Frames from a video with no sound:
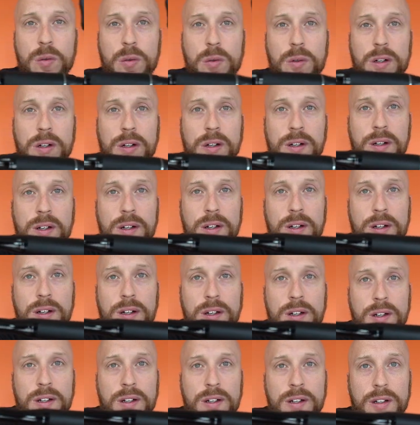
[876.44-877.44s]
on it
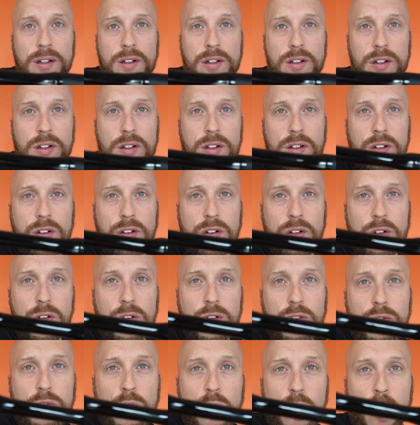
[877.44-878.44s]

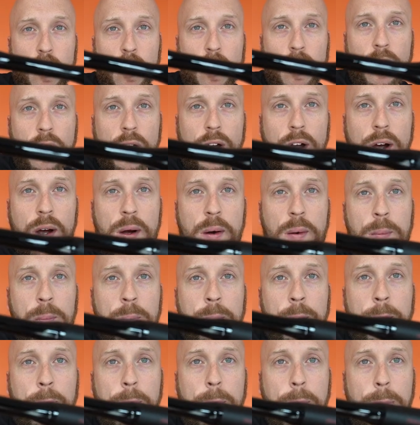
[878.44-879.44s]
for
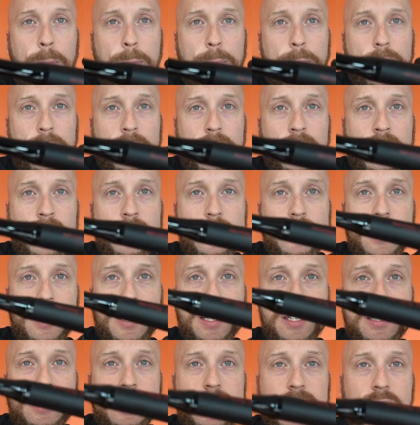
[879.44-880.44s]
um, jigs